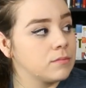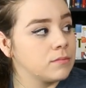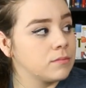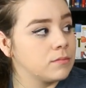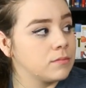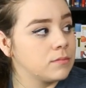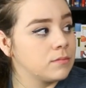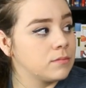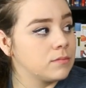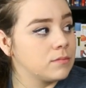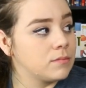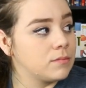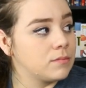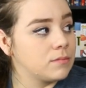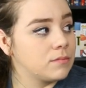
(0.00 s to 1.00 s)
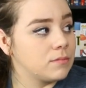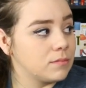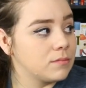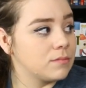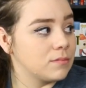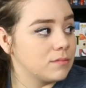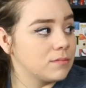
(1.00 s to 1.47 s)

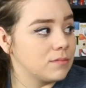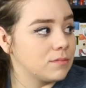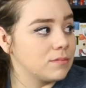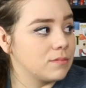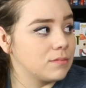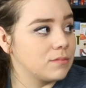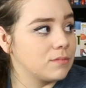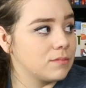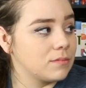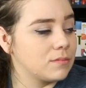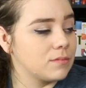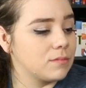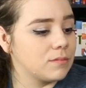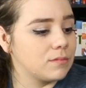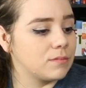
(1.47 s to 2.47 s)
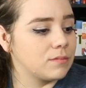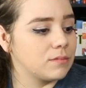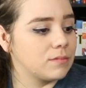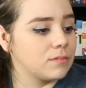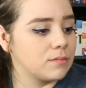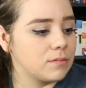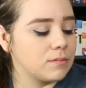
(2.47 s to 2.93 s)

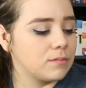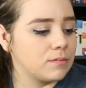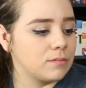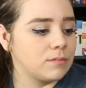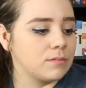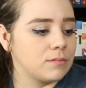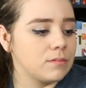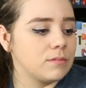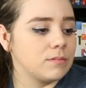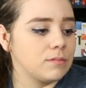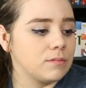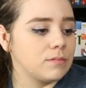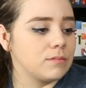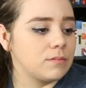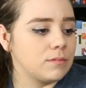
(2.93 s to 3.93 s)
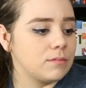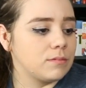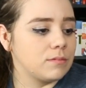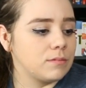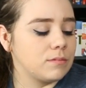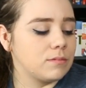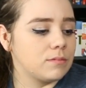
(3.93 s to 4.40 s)

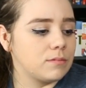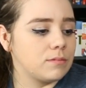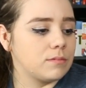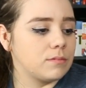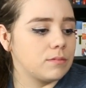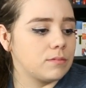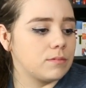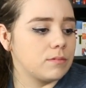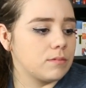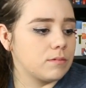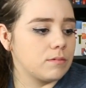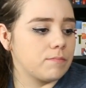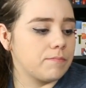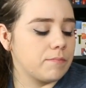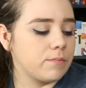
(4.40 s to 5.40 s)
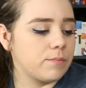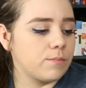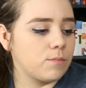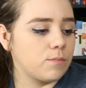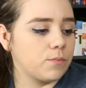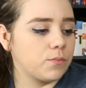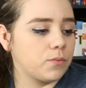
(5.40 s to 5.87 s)

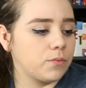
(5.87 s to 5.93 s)
No words are spoken by the person on screen.